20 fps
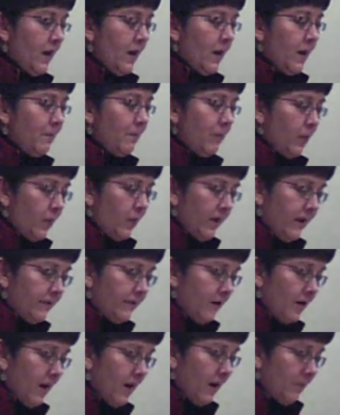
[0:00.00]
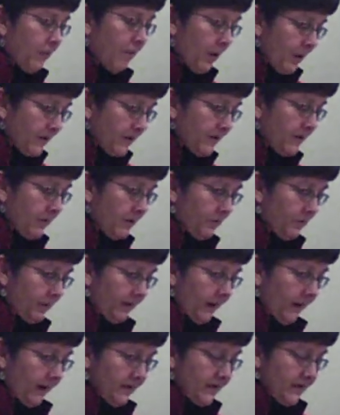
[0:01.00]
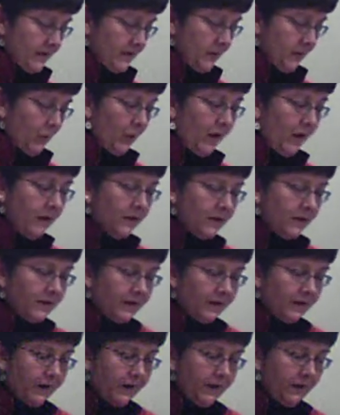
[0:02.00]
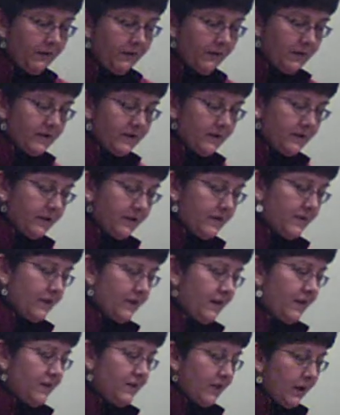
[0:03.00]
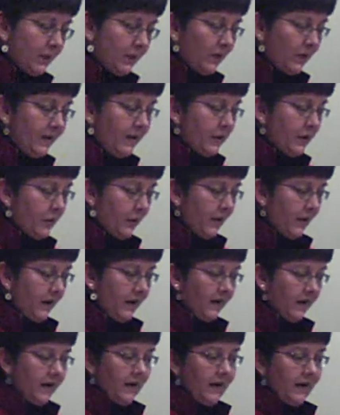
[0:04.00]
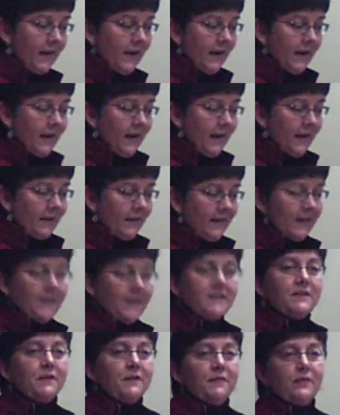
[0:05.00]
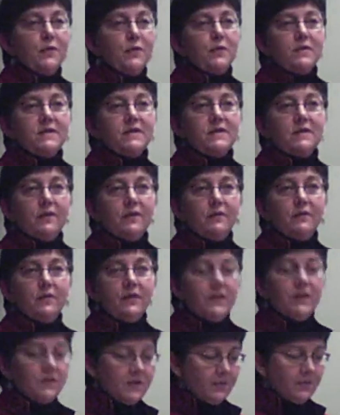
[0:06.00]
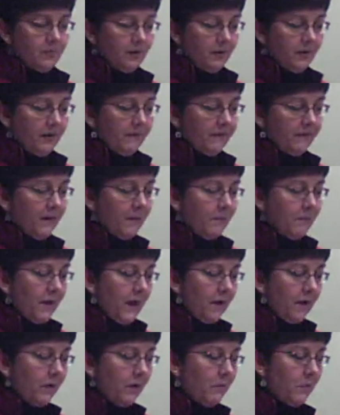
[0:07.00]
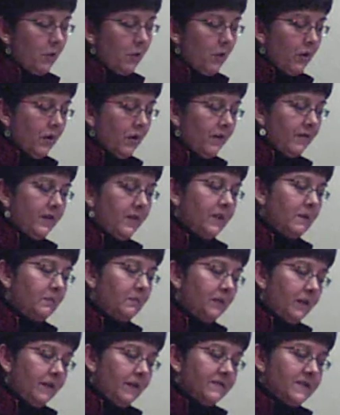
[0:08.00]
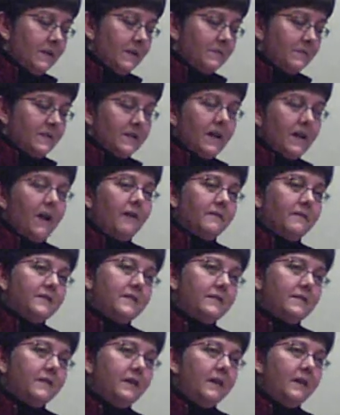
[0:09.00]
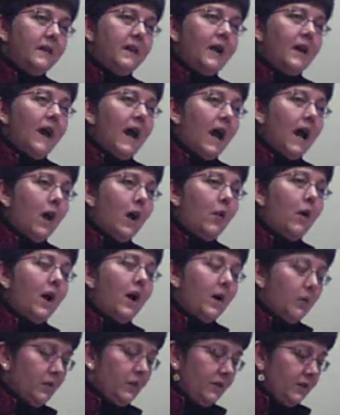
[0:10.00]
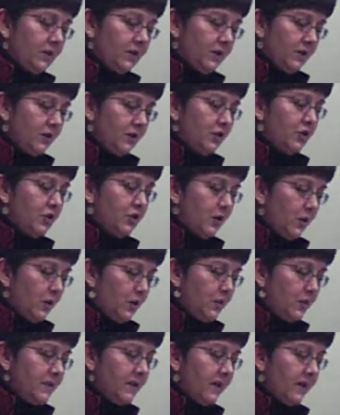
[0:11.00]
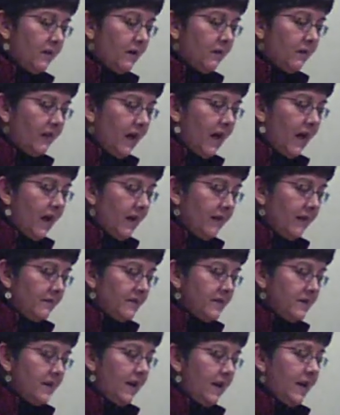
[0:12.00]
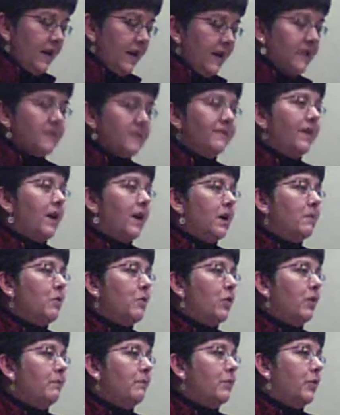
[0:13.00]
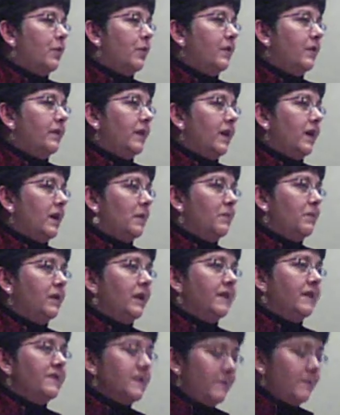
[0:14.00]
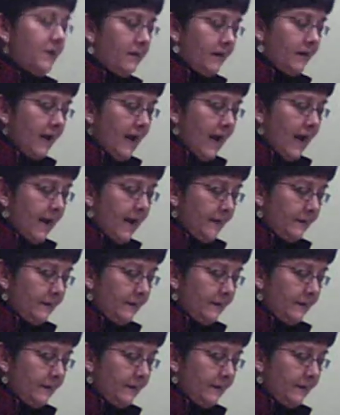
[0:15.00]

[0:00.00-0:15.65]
But whatever our personal beliefs, we Unitarian Universalists generally agree that it's the fruits of religious belief that matter more than the beliefs themselves. How our religion shows in our lives is far more important than our beliefs about God.